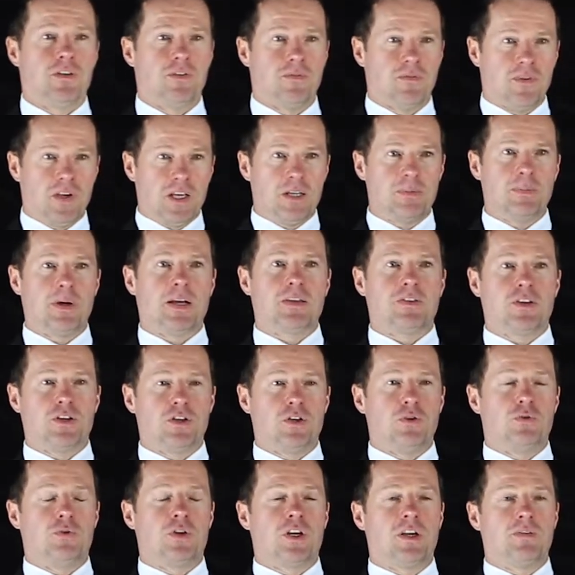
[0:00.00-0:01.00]
The feedback
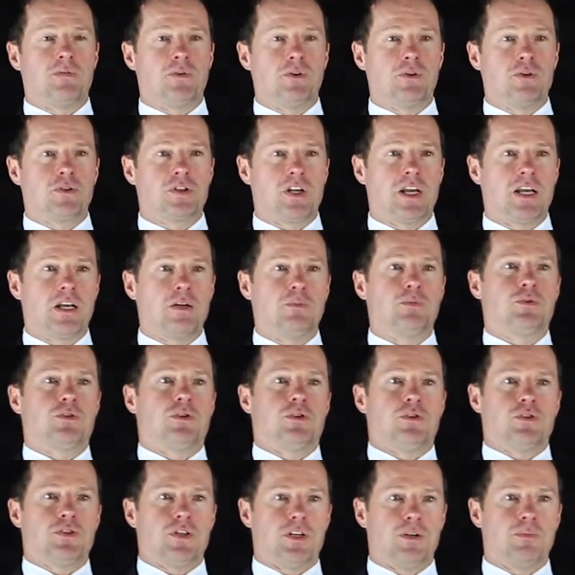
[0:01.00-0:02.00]
that you give us
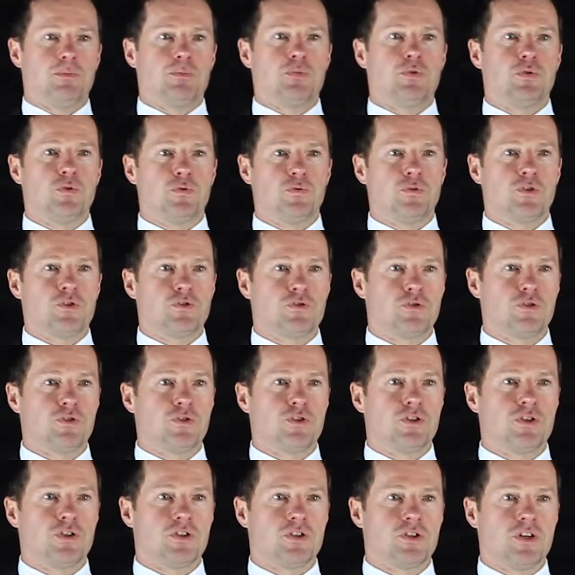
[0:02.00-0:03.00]
helps us improve the
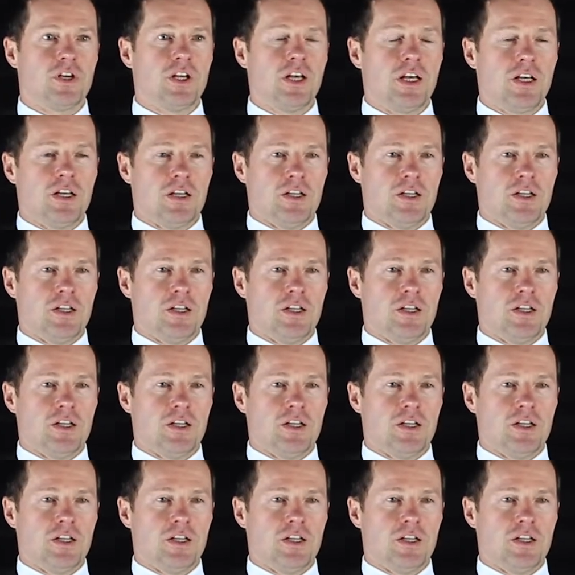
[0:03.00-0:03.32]
structures.